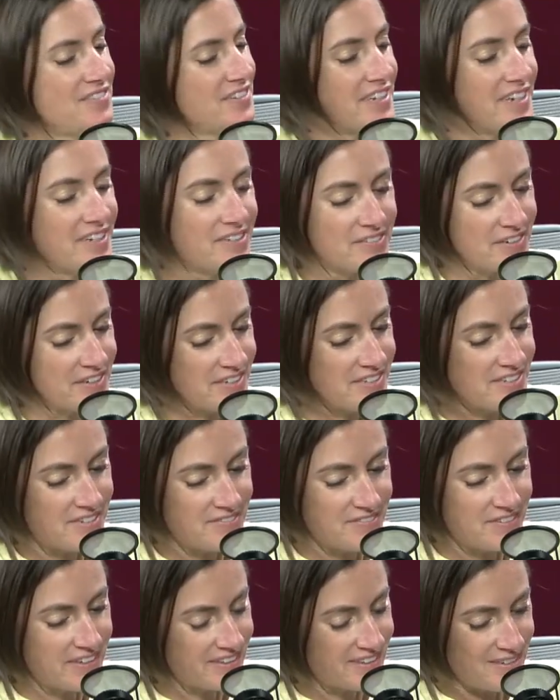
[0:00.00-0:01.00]
uncovering
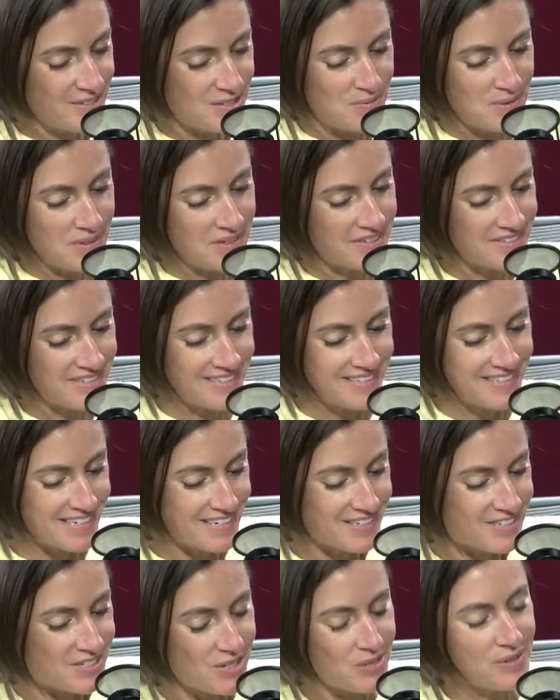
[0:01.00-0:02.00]
stuff like this because
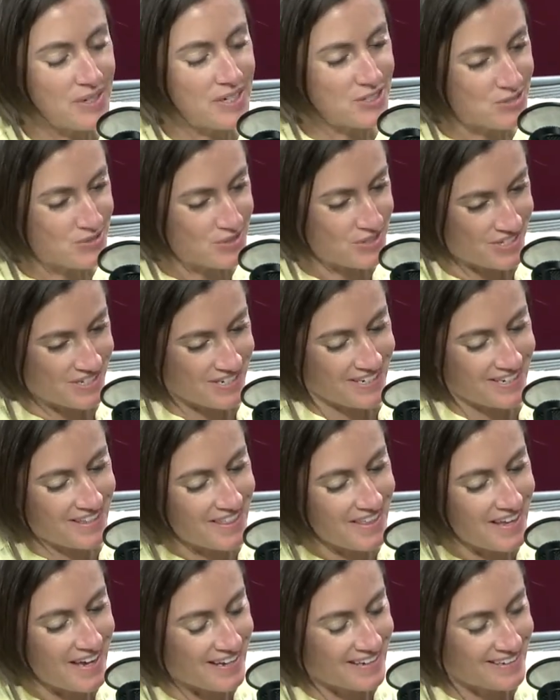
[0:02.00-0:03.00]
it's so interesting
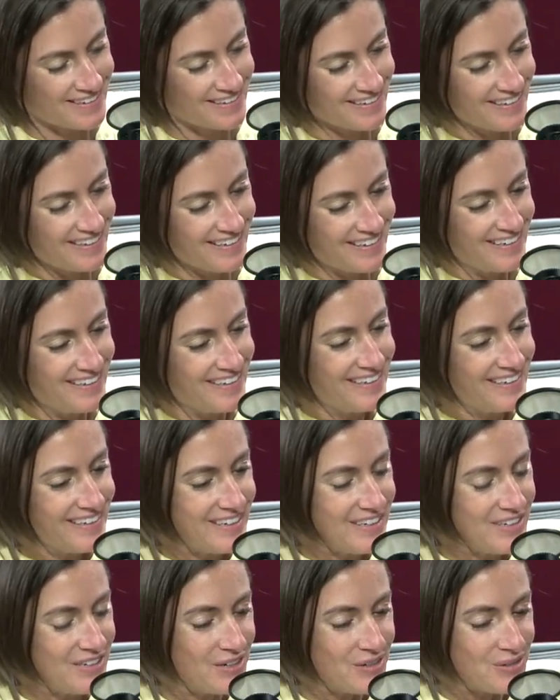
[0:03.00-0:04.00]
that,
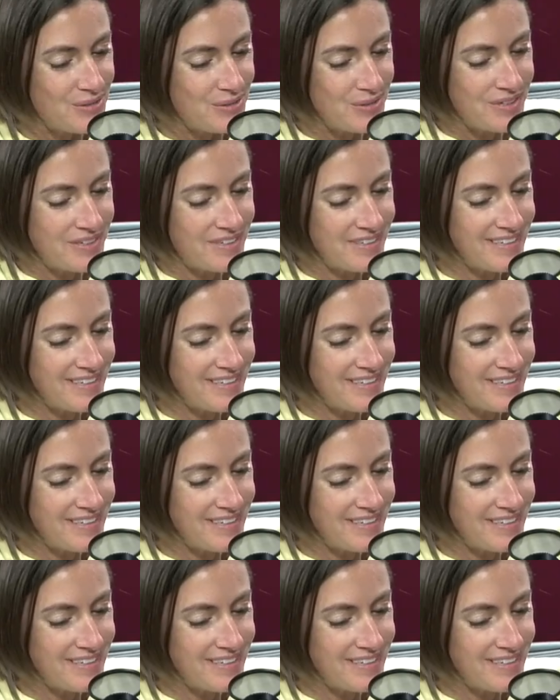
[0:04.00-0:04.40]
you know,